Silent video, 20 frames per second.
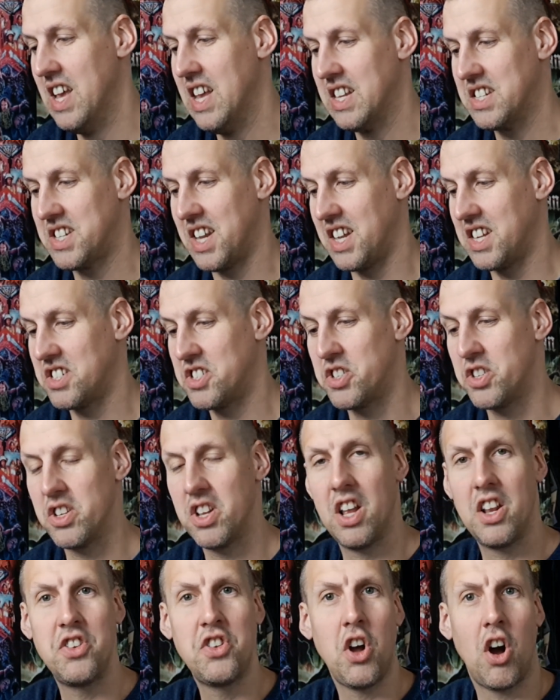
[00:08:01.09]
So it's
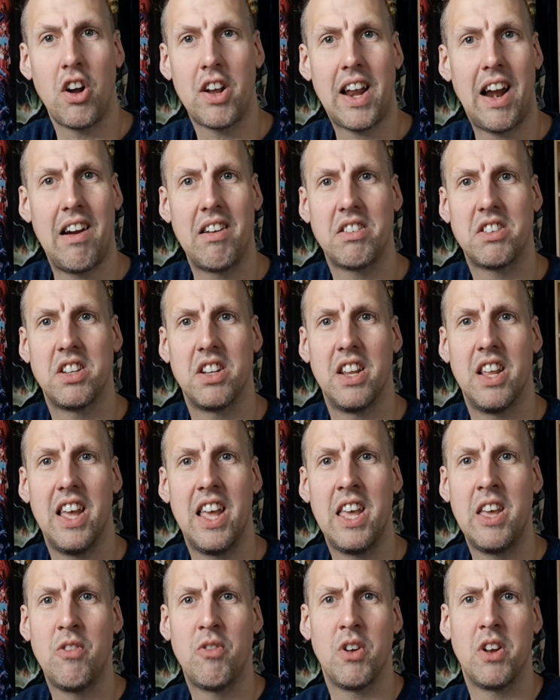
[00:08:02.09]
not a character that
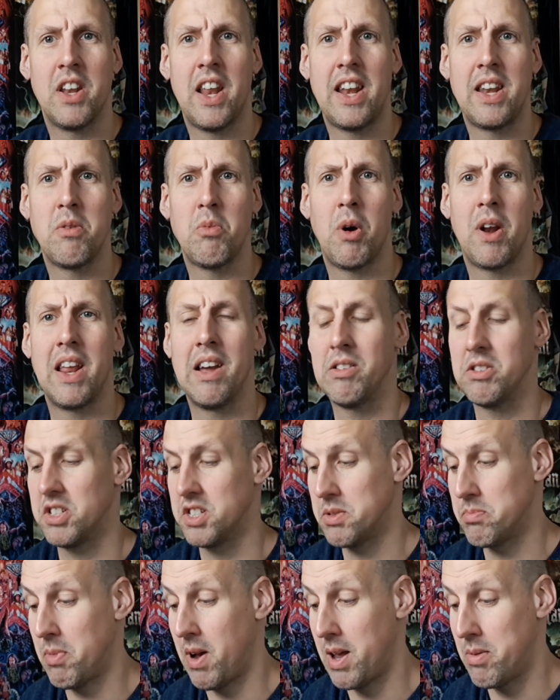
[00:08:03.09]
even anyone else
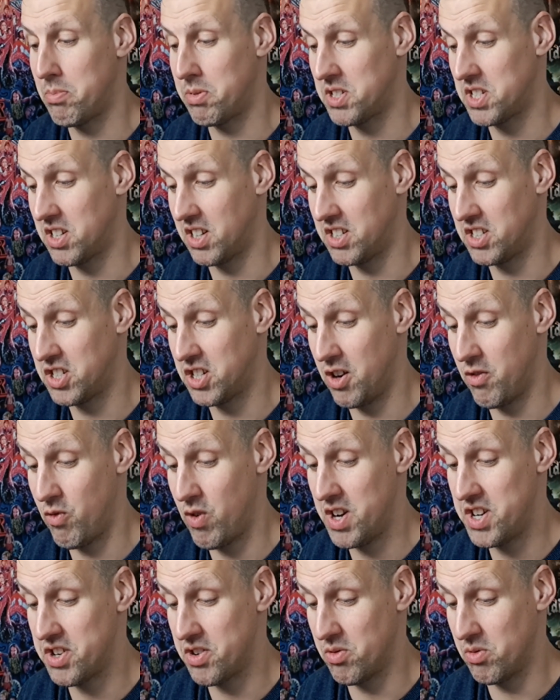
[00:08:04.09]
has made besides the
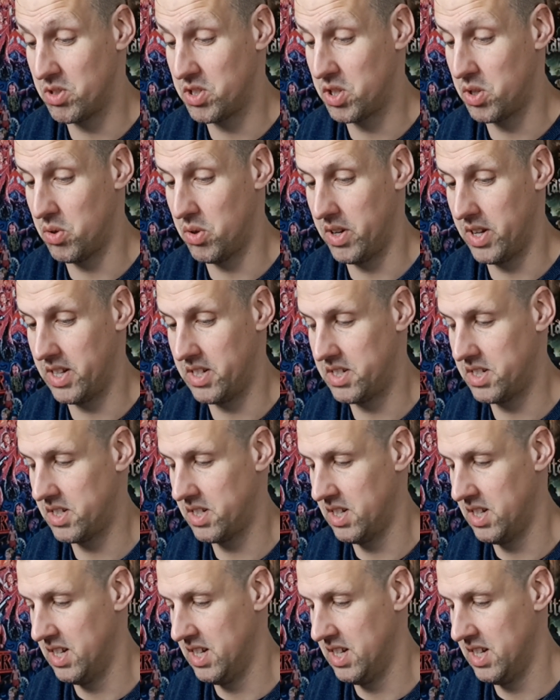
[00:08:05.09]
original toys.